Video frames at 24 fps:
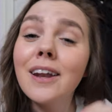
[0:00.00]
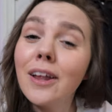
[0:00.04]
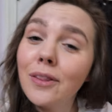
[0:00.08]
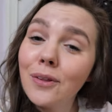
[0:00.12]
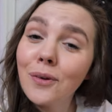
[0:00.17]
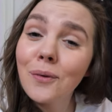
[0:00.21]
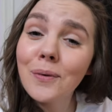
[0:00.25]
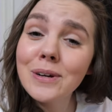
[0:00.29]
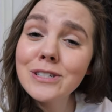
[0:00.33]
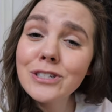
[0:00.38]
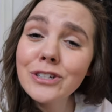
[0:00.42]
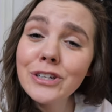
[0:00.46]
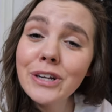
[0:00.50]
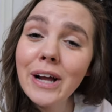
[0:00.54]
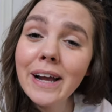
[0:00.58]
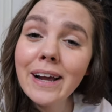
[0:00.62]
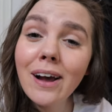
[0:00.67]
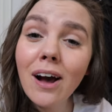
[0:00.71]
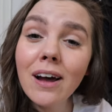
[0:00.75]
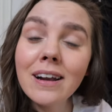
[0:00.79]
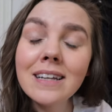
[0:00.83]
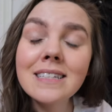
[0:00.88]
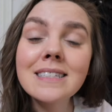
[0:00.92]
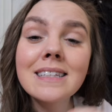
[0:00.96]
Another question I
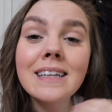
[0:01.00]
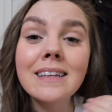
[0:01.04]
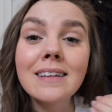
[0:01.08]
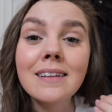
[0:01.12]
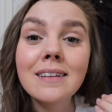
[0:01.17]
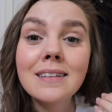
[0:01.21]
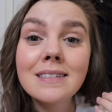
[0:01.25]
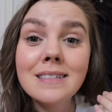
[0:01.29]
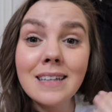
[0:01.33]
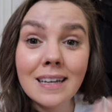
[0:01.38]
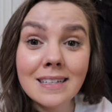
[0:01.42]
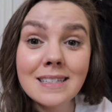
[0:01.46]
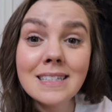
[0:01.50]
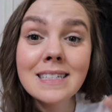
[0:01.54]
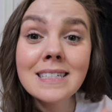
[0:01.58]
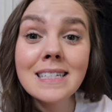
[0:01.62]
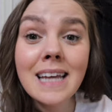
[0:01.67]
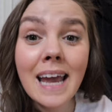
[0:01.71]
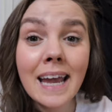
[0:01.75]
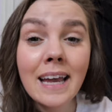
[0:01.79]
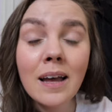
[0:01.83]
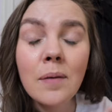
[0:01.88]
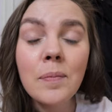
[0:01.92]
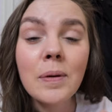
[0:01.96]
got is does it
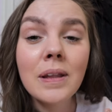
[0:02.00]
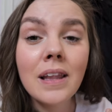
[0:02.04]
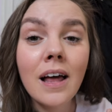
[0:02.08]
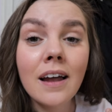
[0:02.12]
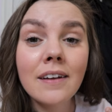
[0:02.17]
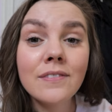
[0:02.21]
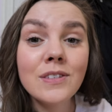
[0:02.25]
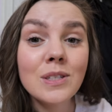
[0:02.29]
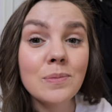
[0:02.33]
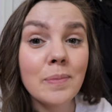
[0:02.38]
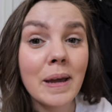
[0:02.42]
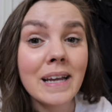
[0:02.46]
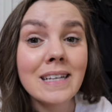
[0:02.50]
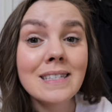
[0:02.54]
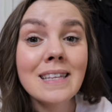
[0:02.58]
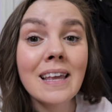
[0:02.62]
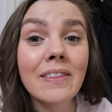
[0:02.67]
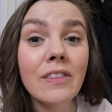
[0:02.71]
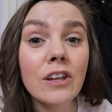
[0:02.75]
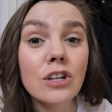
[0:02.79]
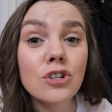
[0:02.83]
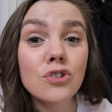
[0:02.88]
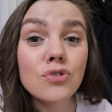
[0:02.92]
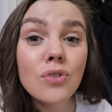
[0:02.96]
take up a lot of space
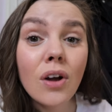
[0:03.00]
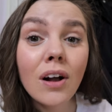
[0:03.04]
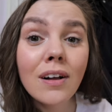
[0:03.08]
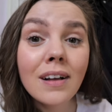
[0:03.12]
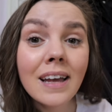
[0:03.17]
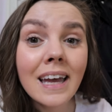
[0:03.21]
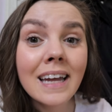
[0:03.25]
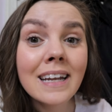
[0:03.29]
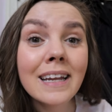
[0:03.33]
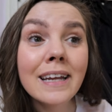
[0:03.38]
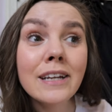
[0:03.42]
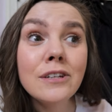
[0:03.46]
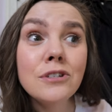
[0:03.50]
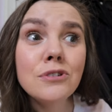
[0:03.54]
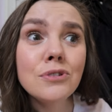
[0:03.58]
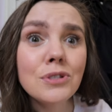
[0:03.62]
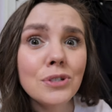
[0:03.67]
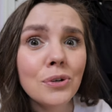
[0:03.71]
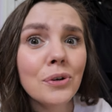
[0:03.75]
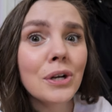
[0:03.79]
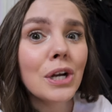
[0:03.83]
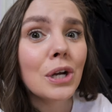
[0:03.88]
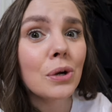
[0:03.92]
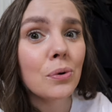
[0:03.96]
in the trunk and can you
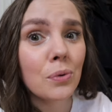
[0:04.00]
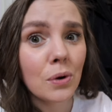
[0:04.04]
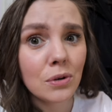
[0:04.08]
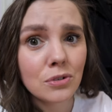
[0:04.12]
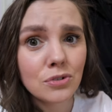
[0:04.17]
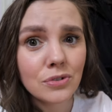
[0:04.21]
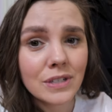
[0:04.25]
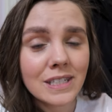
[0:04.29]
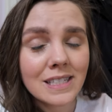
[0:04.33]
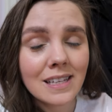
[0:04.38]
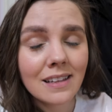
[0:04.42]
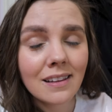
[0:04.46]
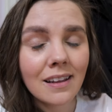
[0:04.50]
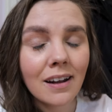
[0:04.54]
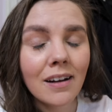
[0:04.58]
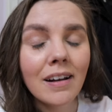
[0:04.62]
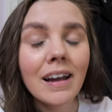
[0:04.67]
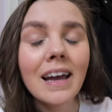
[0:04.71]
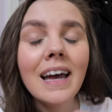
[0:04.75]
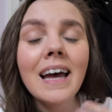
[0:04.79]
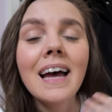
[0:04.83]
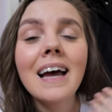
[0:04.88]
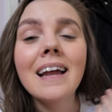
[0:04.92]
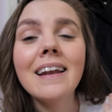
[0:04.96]
still get groceries in there?
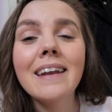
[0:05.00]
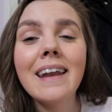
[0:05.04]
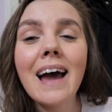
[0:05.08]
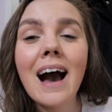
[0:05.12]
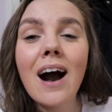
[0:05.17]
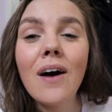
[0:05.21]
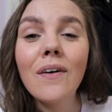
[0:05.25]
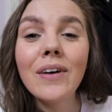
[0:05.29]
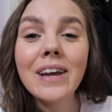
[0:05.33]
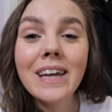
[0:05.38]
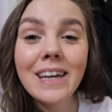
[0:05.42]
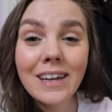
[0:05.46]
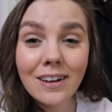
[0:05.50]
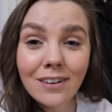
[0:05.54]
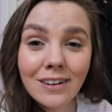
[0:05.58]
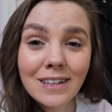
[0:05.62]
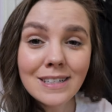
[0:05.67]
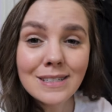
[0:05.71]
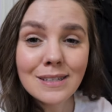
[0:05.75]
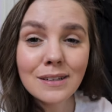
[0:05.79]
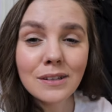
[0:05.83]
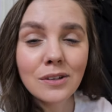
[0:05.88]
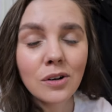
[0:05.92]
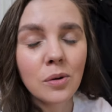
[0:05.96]
Now here
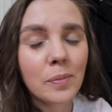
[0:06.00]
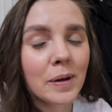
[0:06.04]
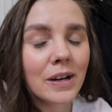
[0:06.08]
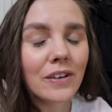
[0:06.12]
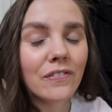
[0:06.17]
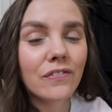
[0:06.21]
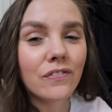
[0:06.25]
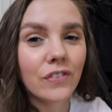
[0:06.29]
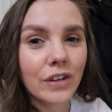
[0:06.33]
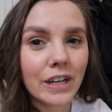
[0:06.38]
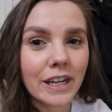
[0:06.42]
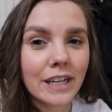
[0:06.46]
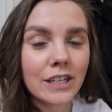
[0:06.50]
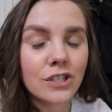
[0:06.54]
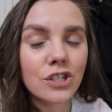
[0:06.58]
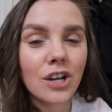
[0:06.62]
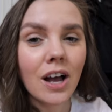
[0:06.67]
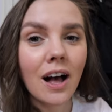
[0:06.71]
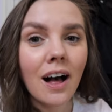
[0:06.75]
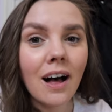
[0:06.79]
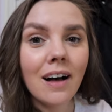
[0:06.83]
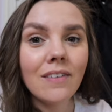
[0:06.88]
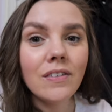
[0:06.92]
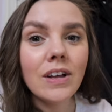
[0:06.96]
is a little bit of footage
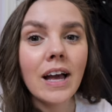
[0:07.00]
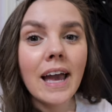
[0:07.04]
of